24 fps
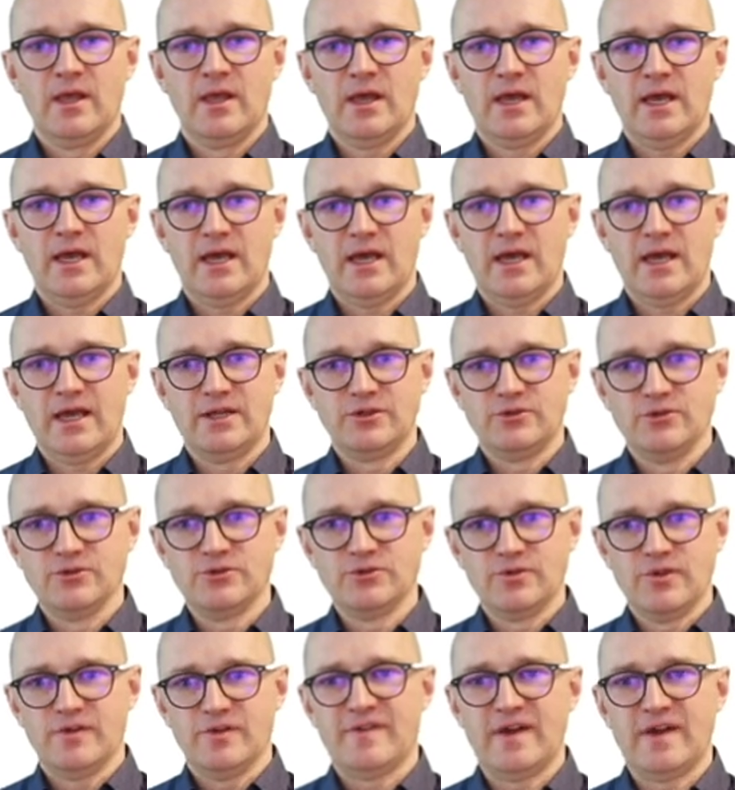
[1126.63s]
And due to
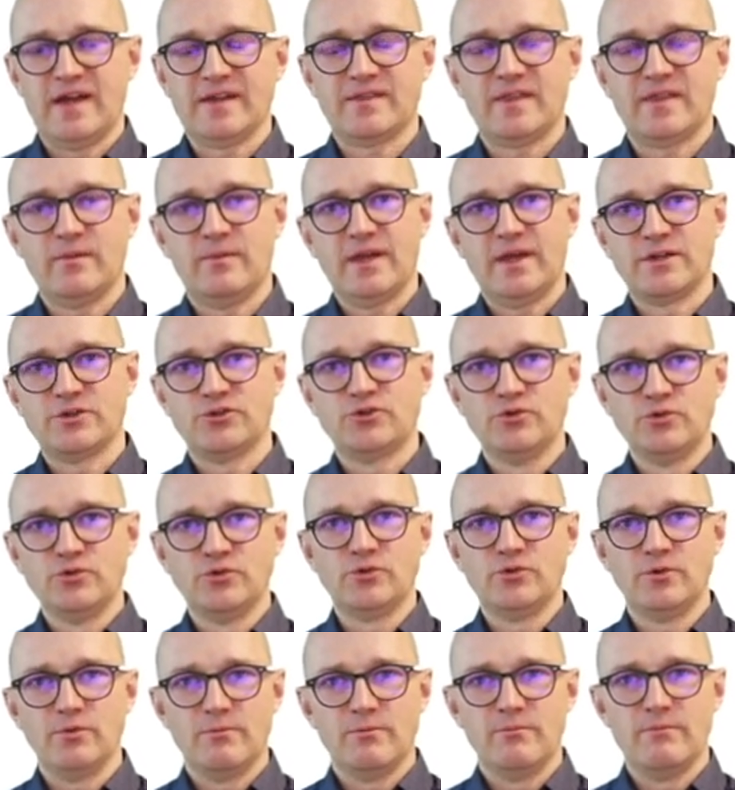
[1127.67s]
the fact that we had two
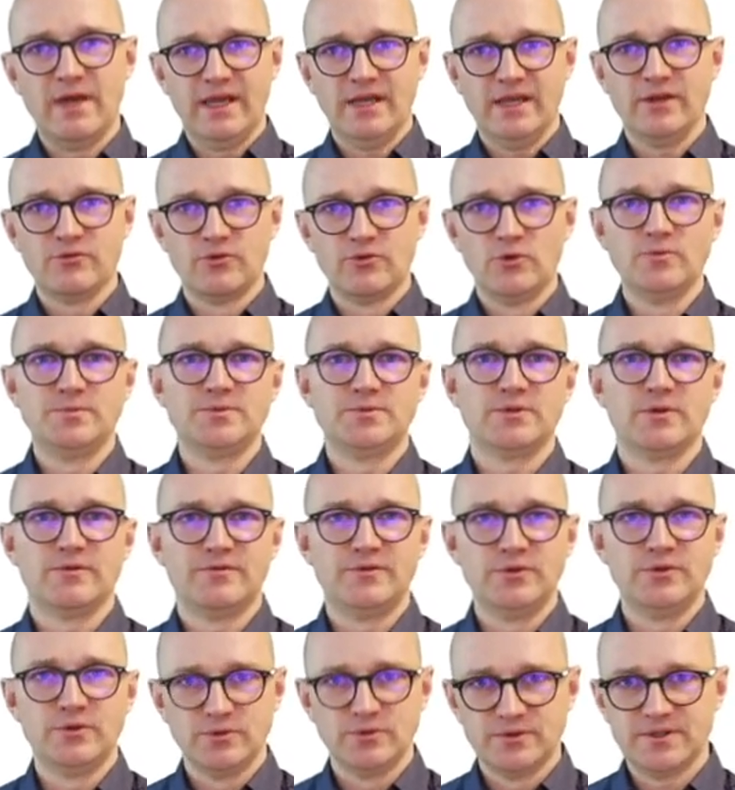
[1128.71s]
main groups of
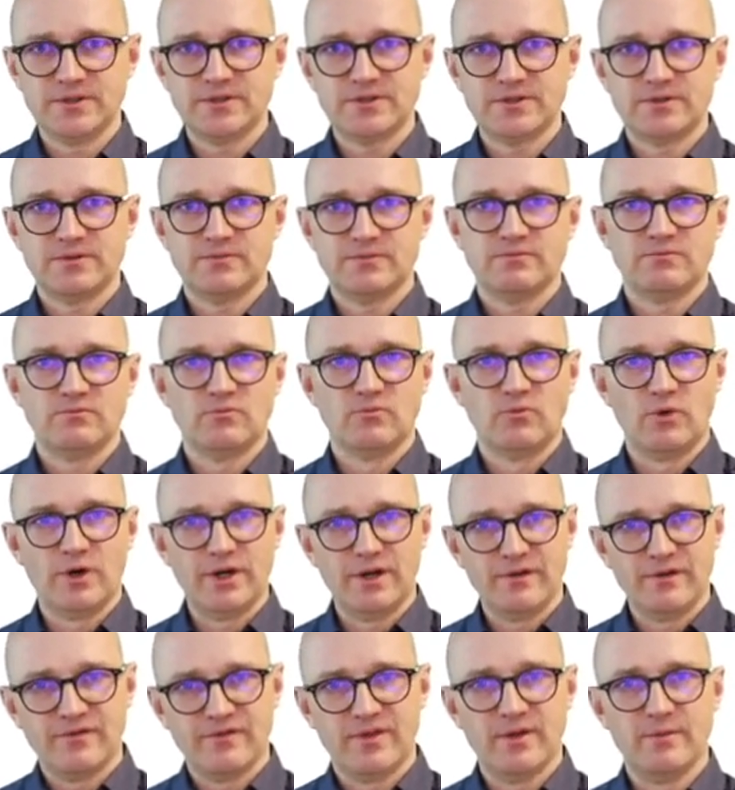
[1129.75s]
users, one of
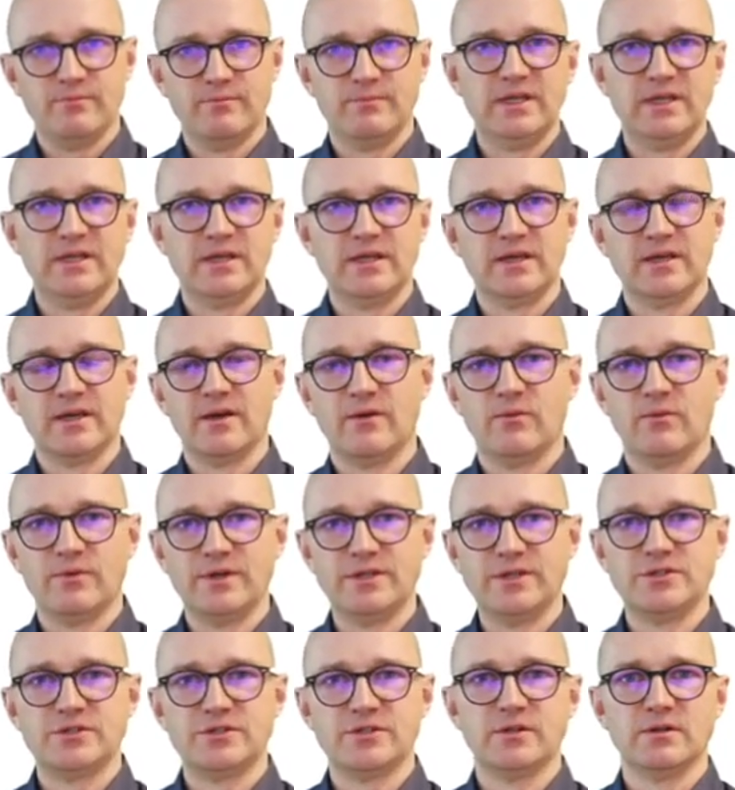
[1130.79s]
them being
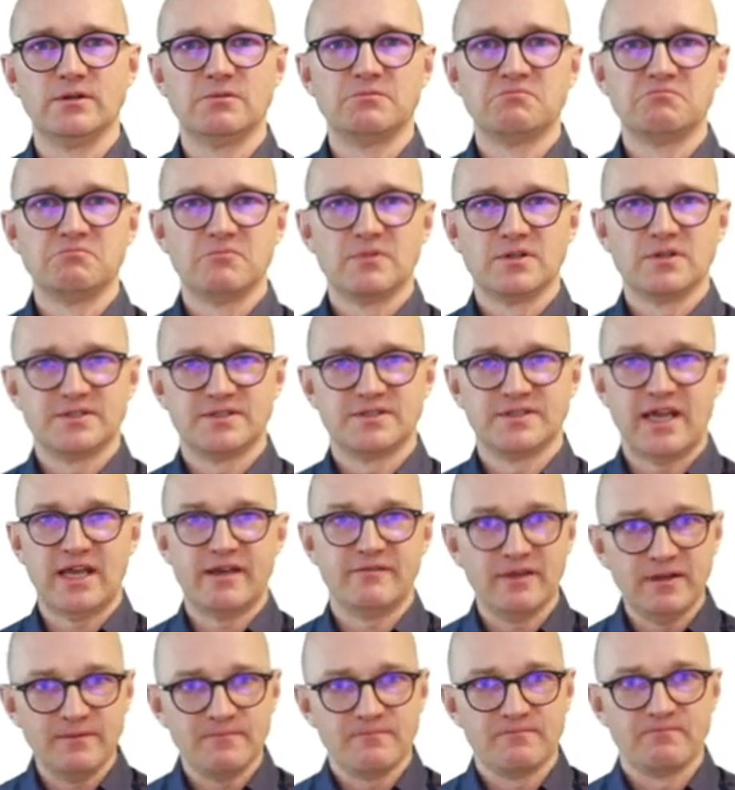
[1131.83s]
Windchill
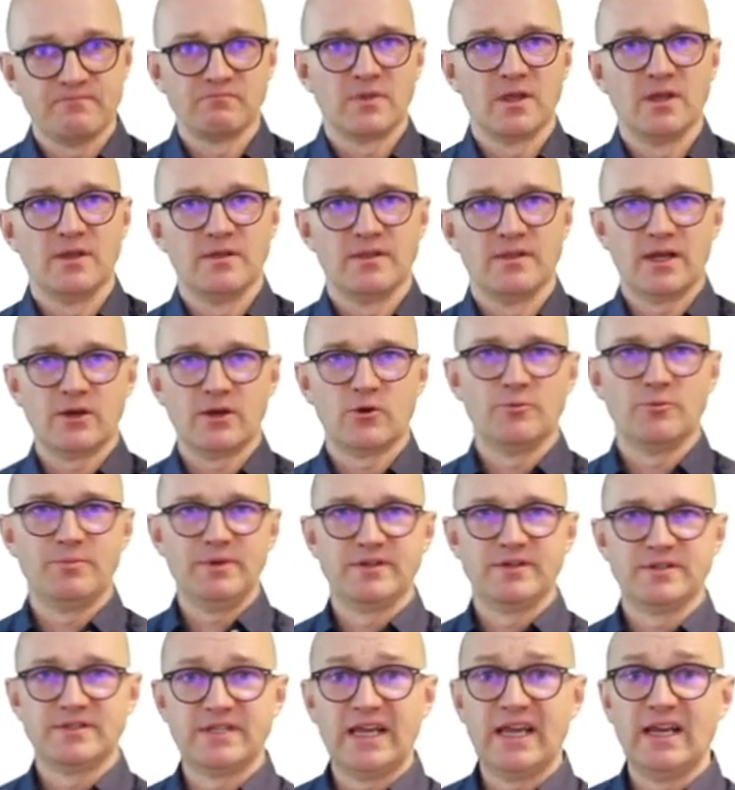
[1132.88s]
savvy, that could be the
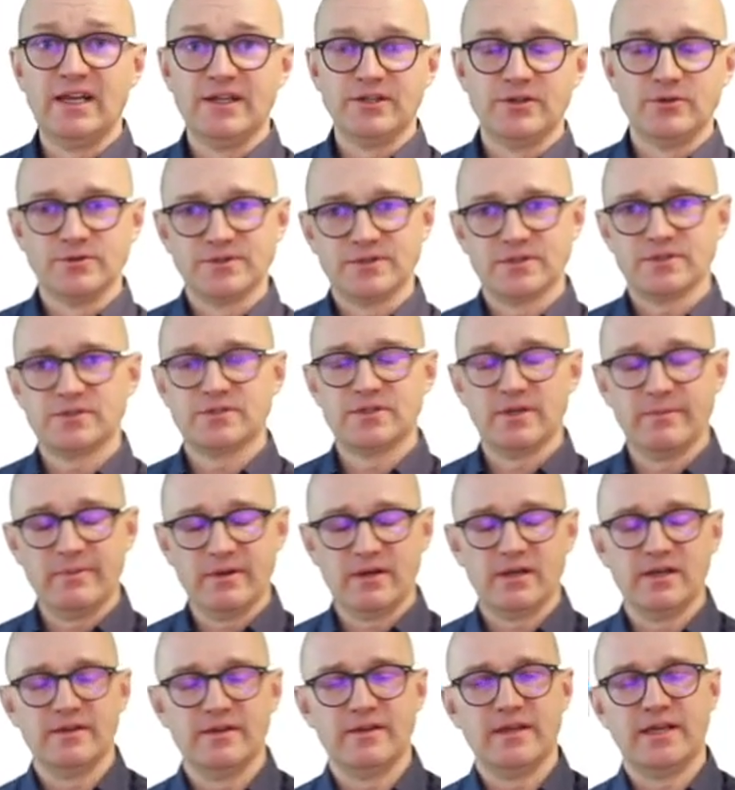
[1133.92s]
daily users,
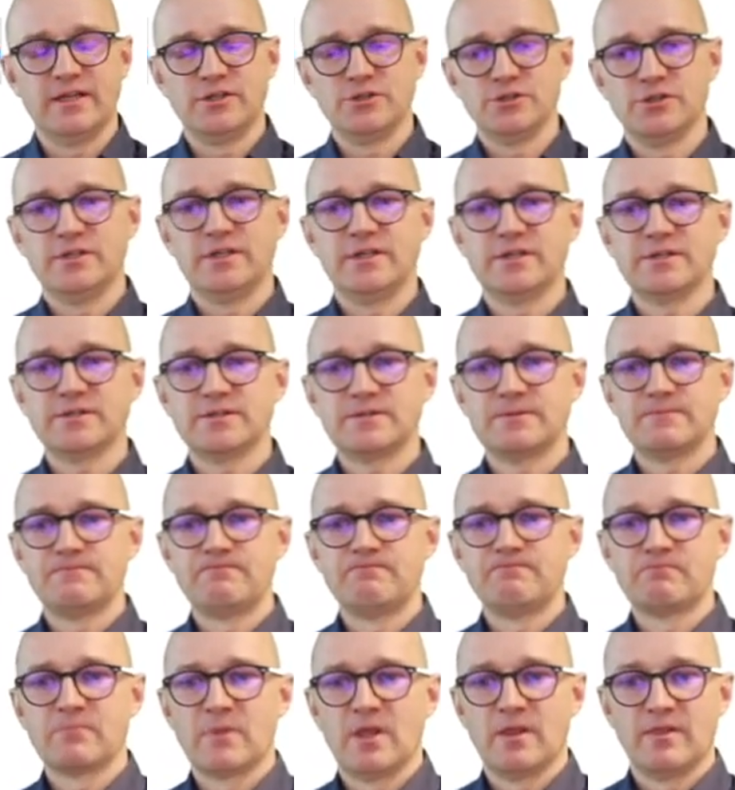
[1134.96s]
typically the engineers.
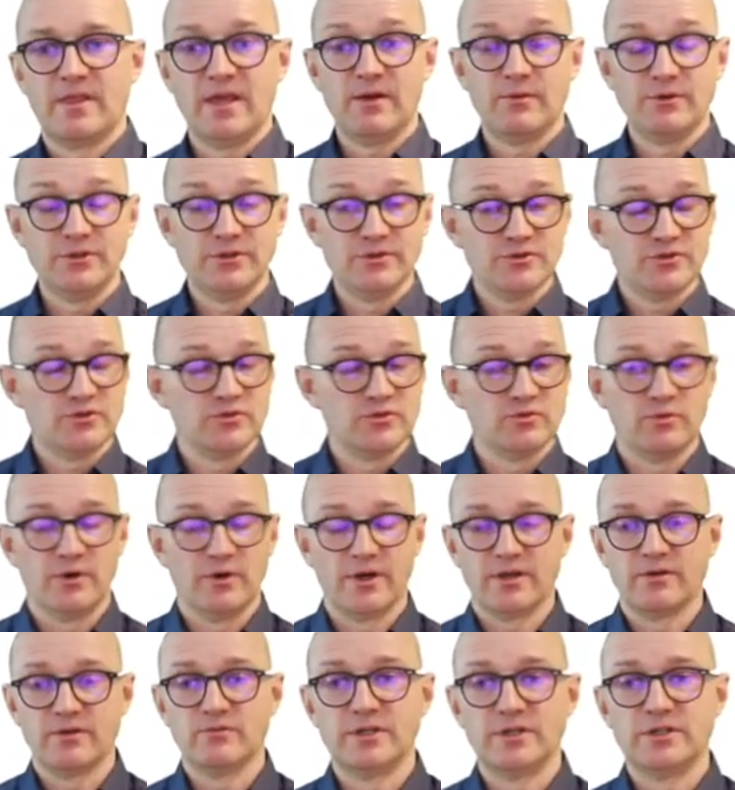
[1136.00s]
They were used to work
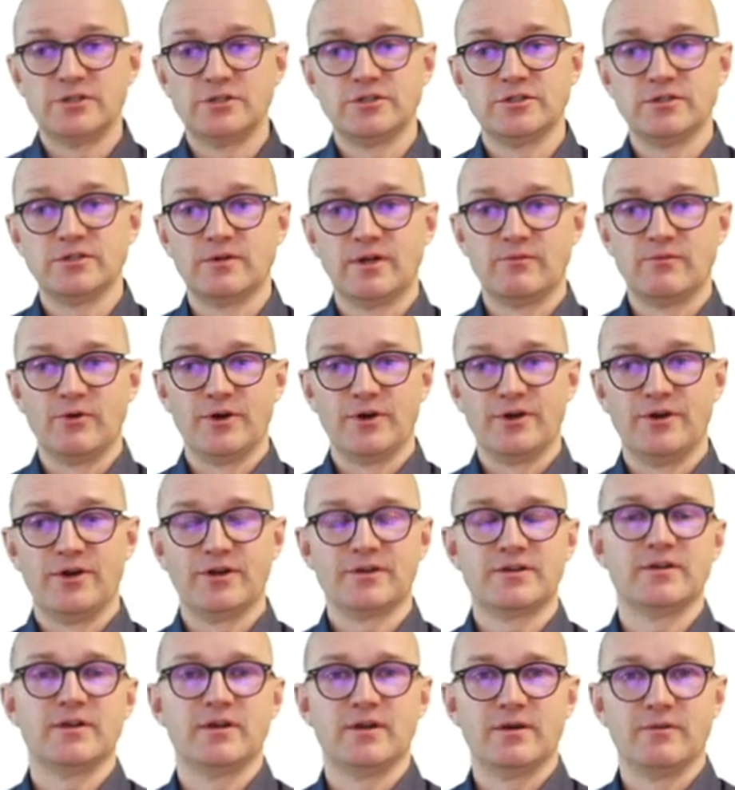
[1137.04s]
in Windchill and were not
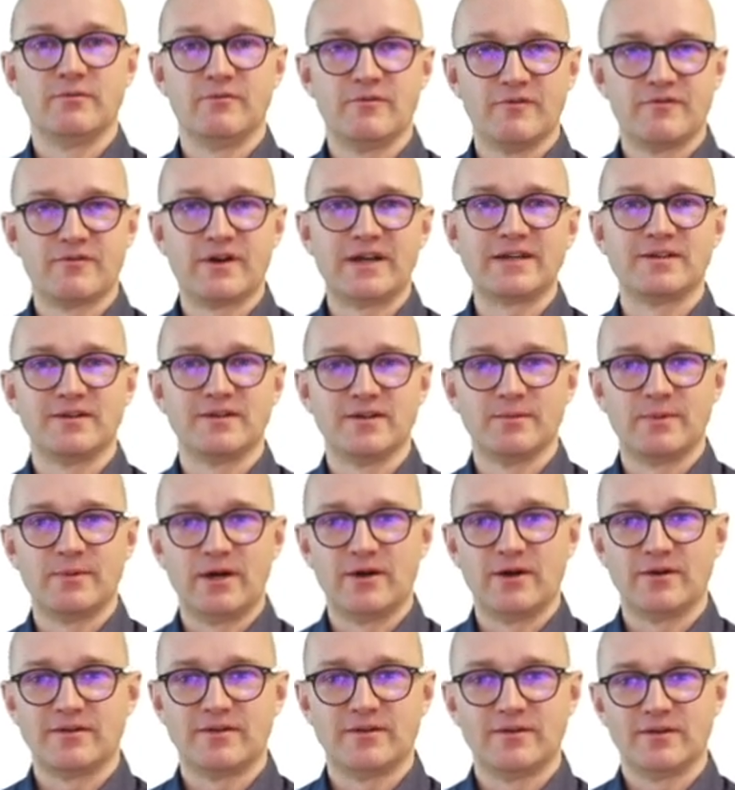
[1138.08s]
frightened
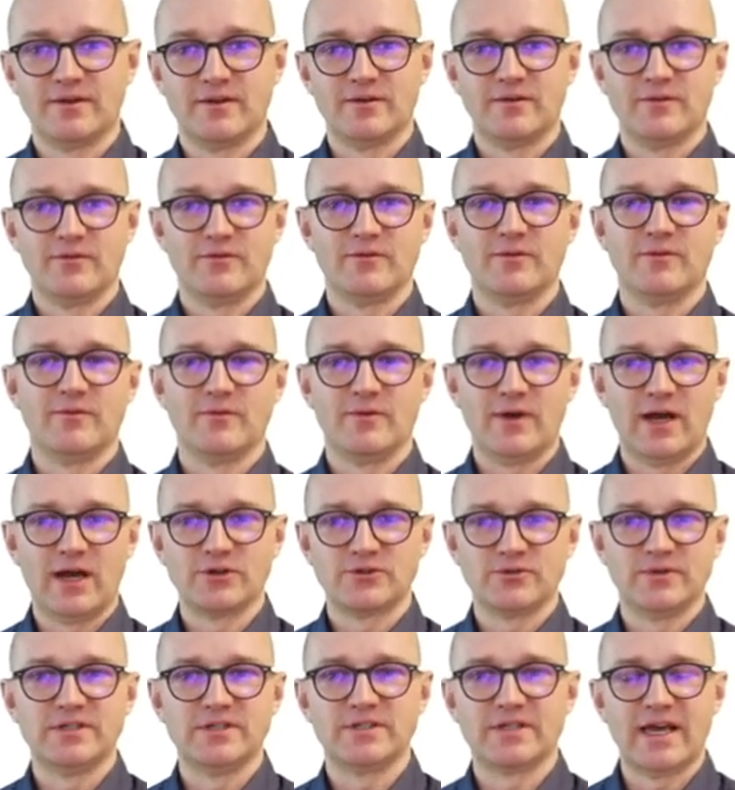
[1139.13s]
about how to
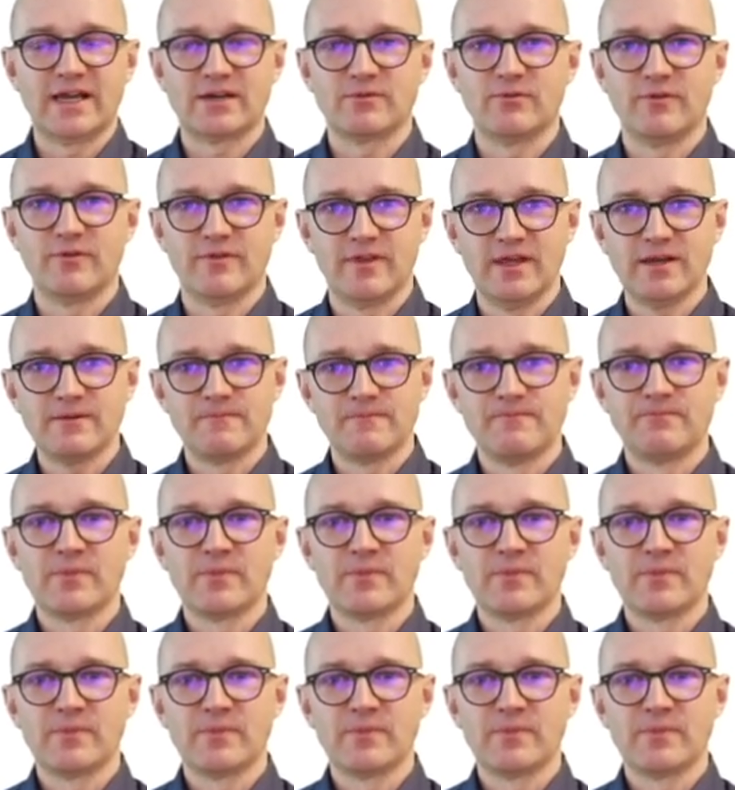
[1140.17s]
interact with it.